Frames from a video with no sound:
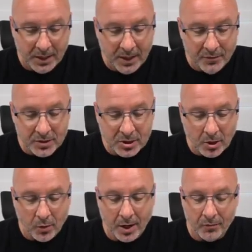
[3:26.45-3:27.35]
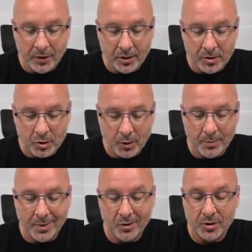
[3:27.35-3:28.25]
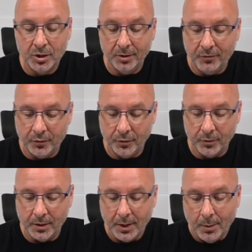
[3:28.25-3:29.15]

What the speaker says: Even so, every good tree bears good fruit,